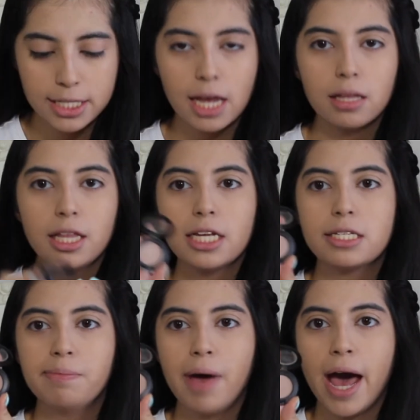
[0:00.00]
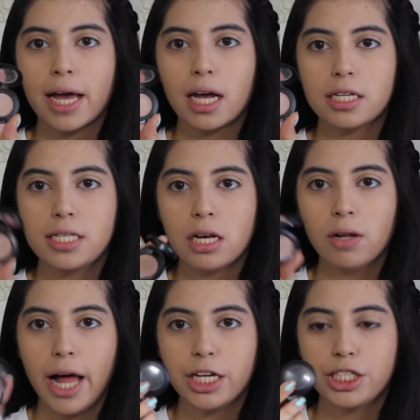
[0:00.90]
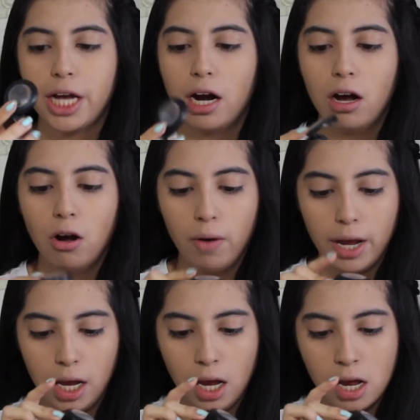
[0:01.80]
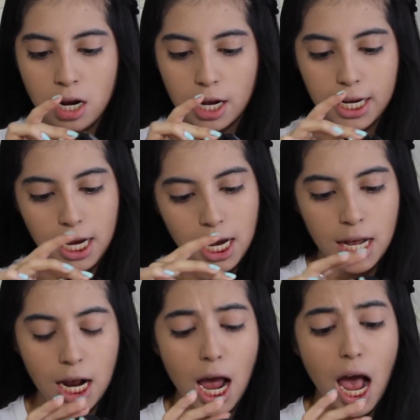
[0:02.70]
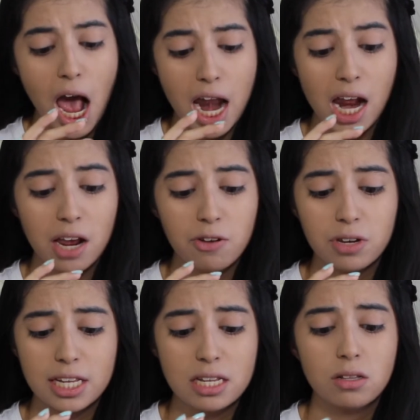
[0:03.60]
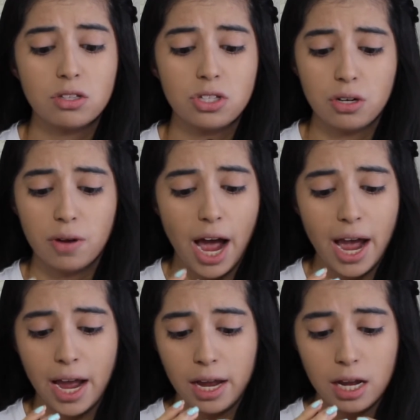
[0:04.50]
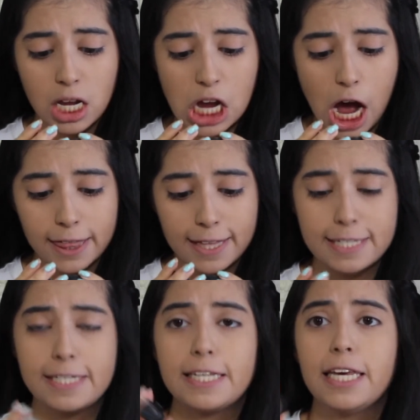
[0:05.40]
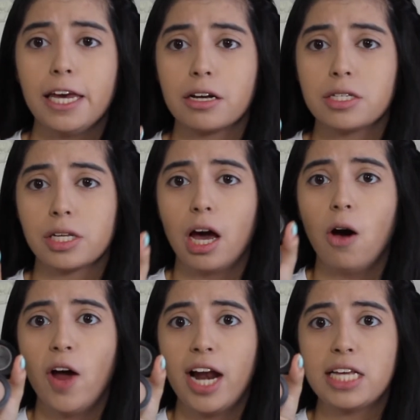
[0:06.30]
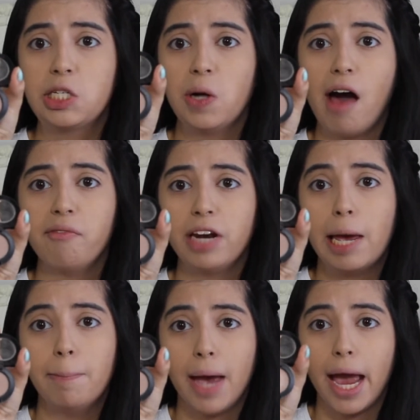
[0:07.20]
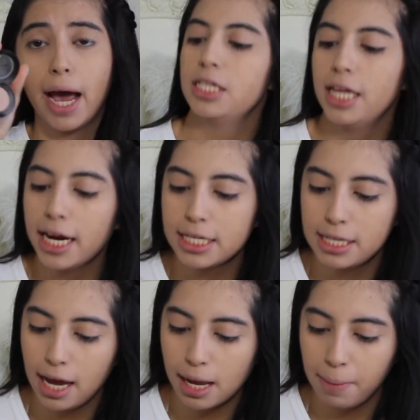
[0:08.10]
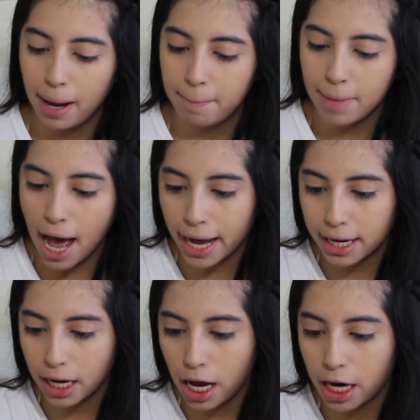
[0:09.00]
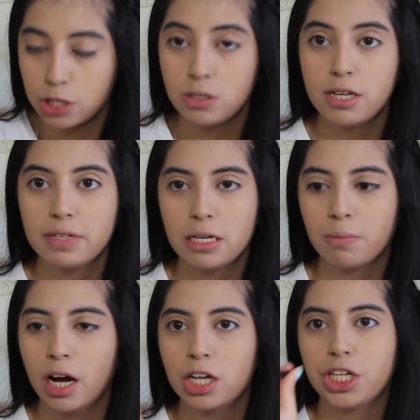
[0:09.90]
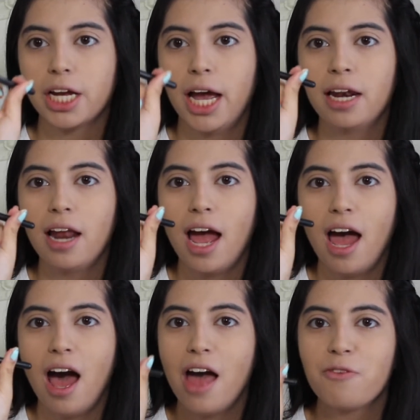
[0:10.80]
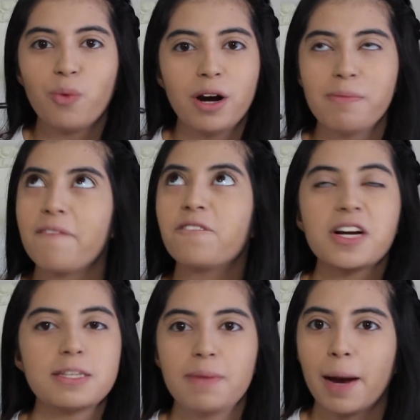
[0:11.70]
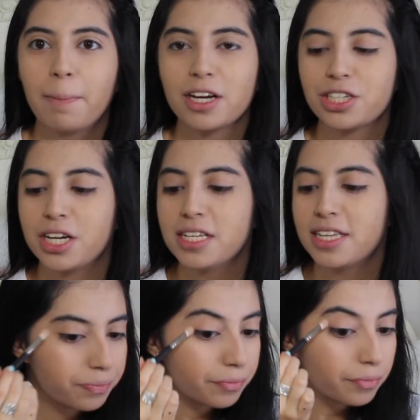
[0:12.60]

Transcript: take this MAC single eyeshadow in Kid, and dude, I got this years ago and I still haven't hit pan. So then I take my MAC 217 brush, again, one of my first makeup brushes,